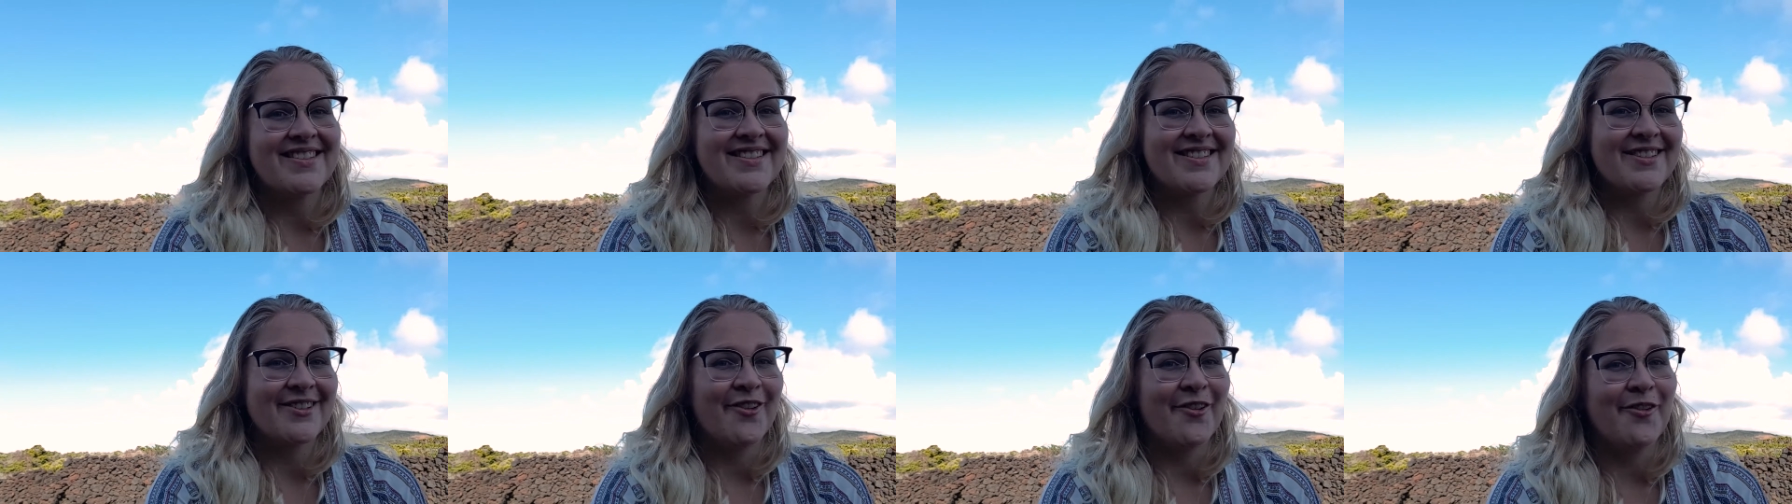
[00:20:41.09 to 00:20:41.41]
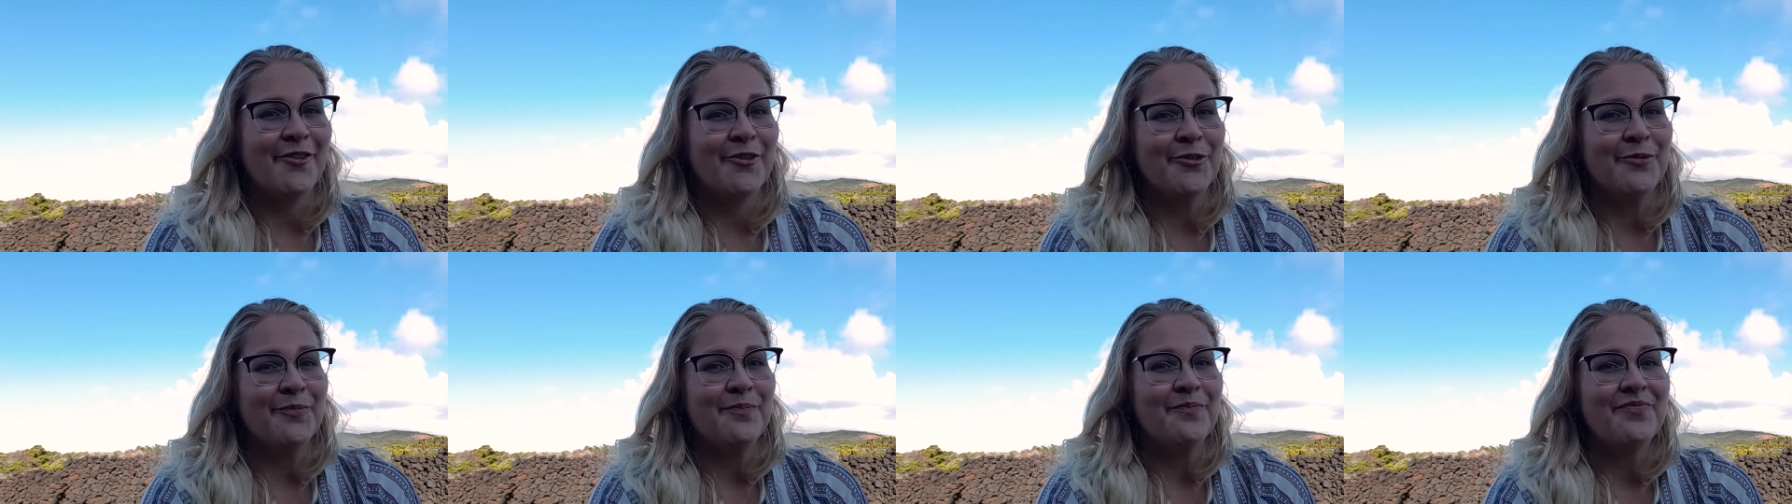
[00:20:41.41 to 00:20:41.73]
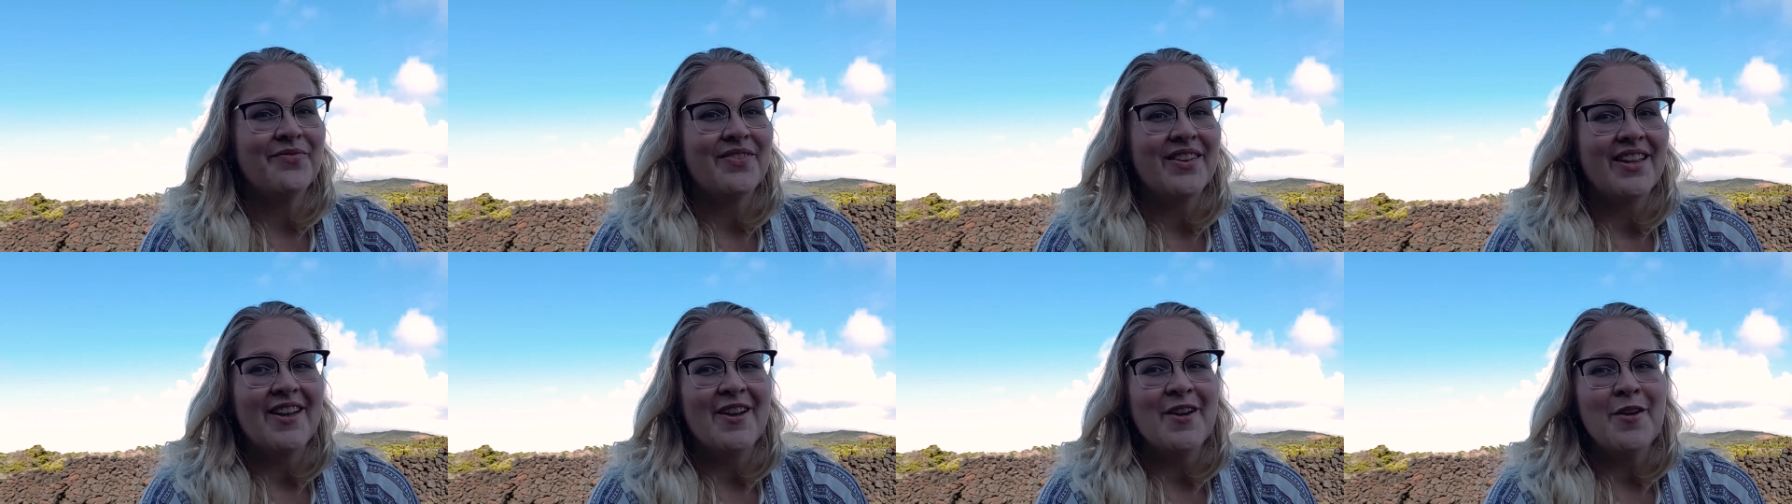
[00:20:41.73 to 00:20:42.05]
So
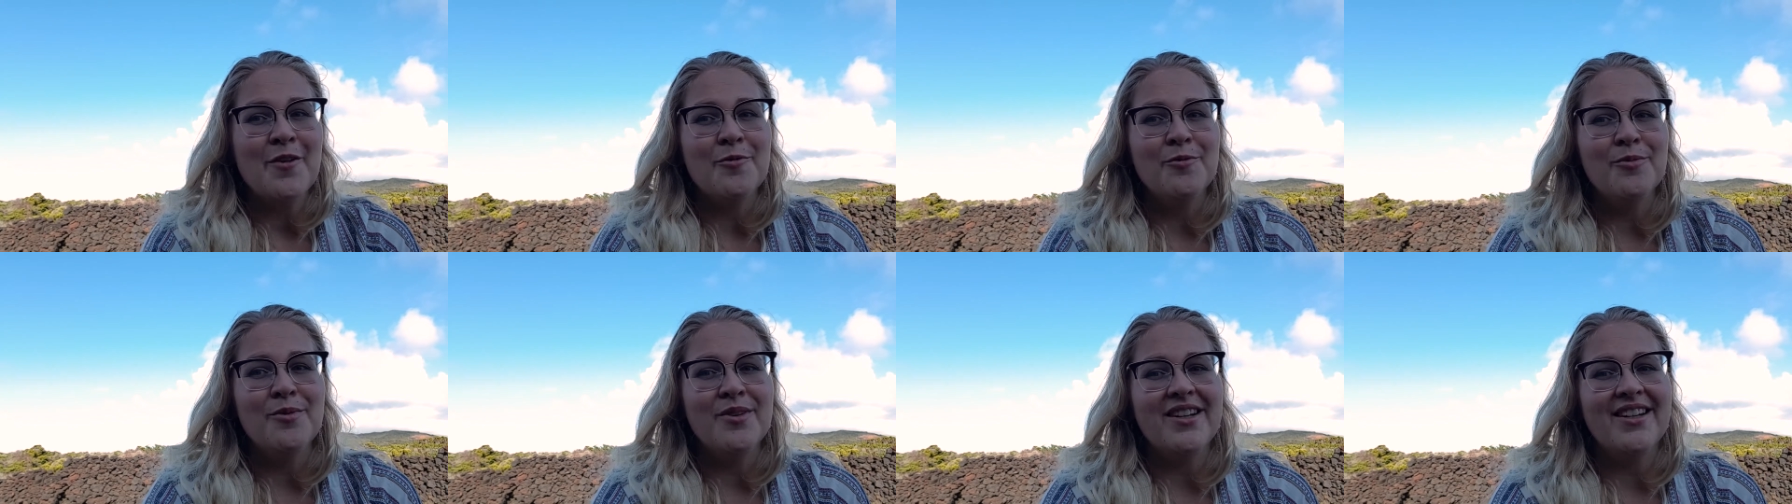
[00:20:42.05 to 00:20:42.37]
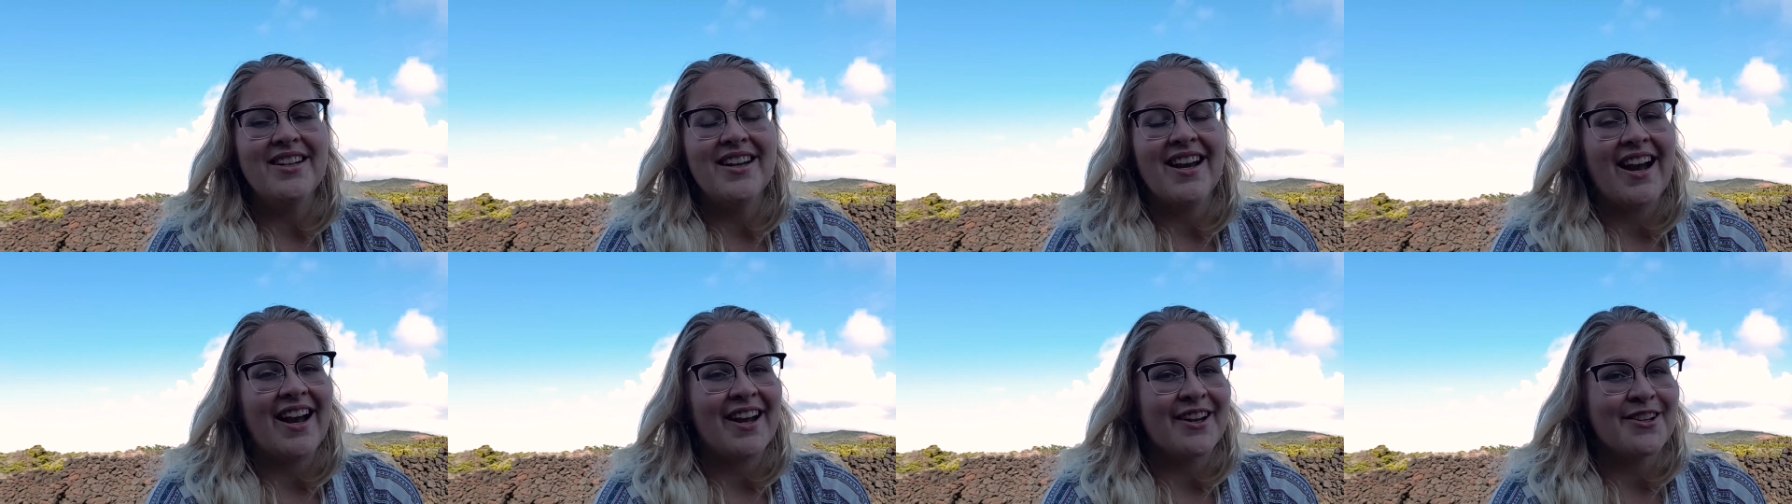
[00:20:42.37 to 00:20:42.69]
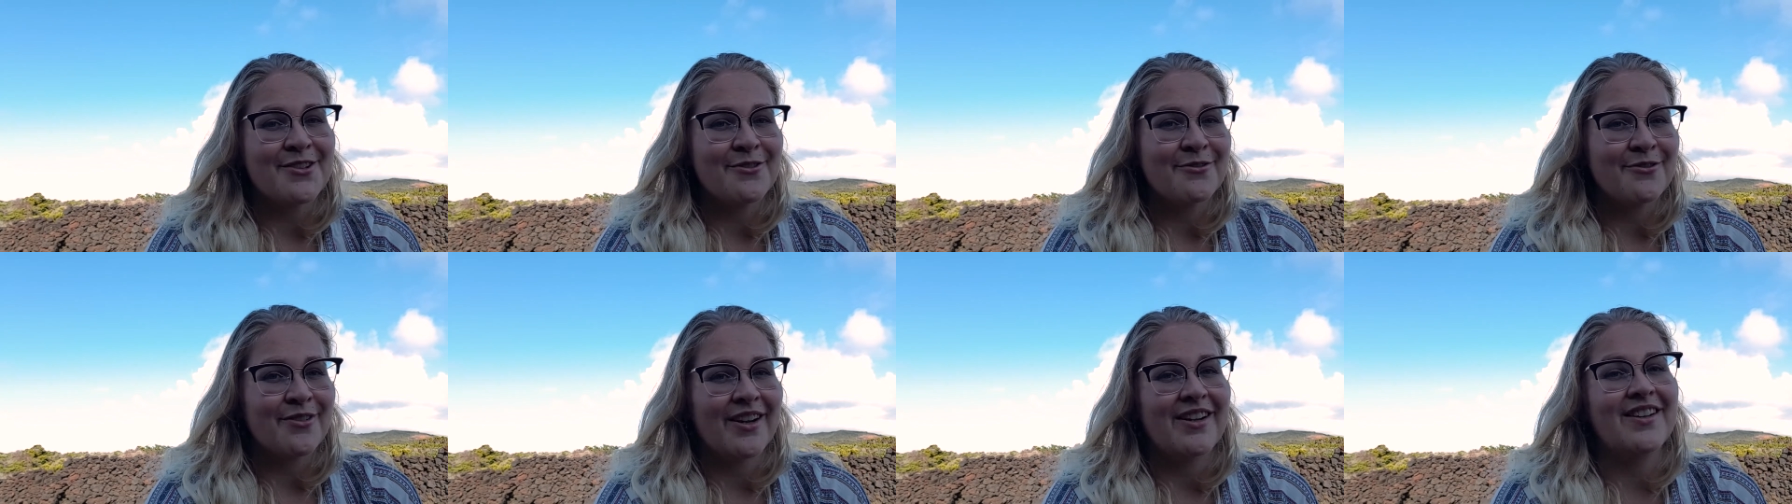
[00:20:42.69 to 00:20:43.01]
we had
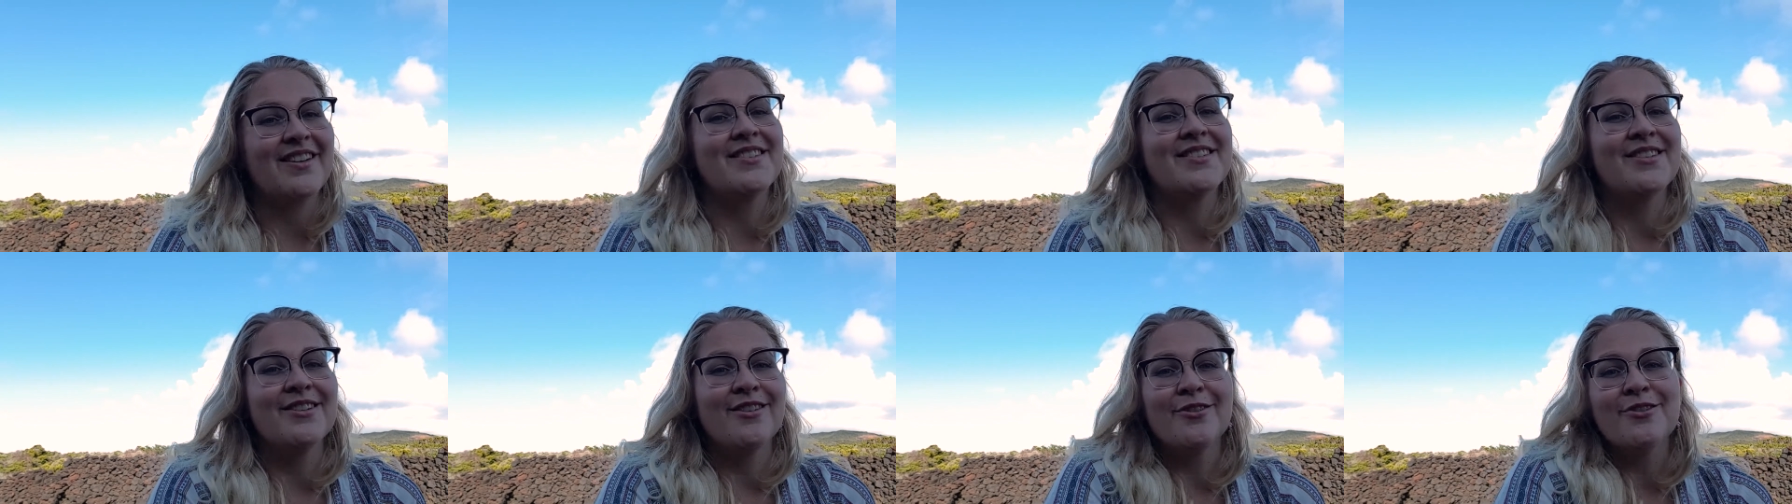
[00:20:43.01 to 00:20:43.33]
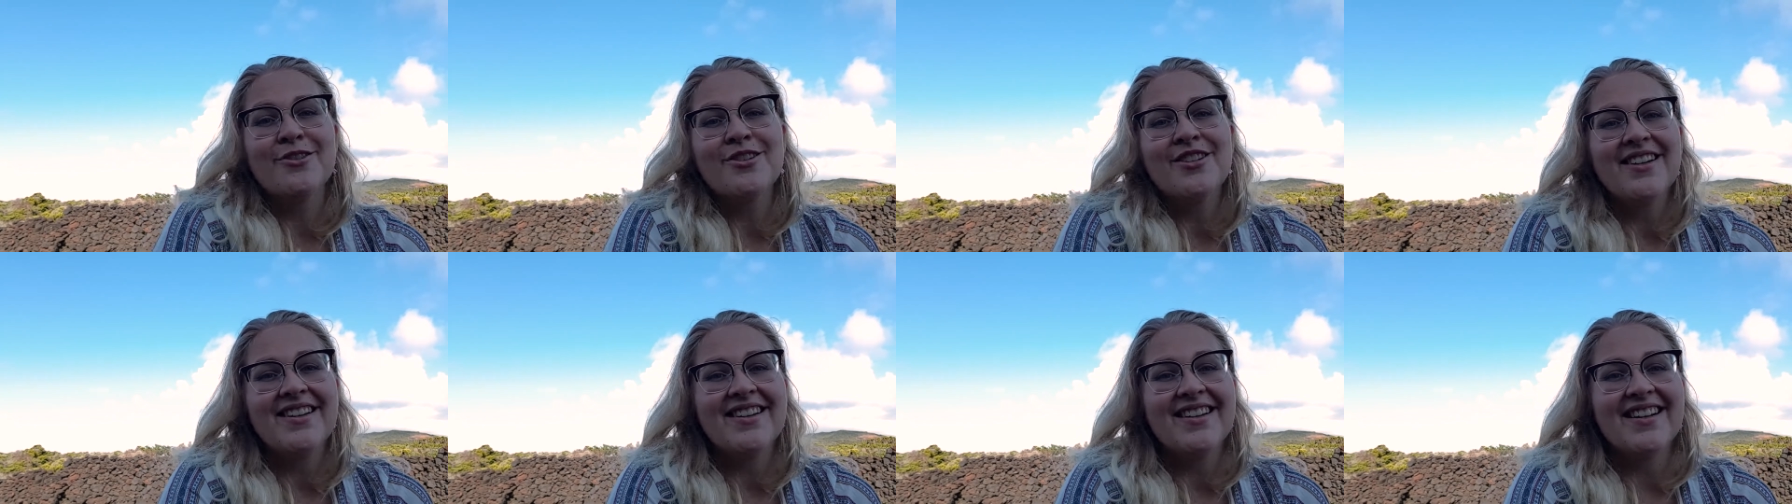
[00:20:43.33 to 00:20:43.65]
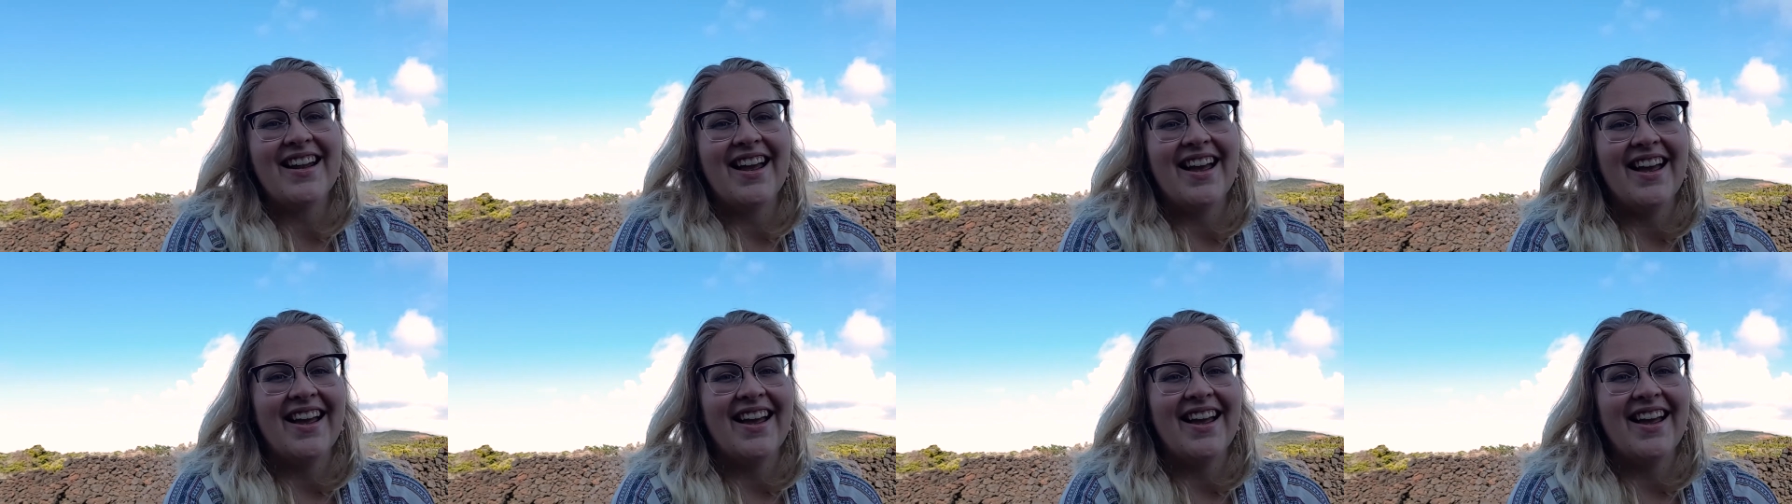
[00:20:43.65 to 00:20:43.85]
to find a solution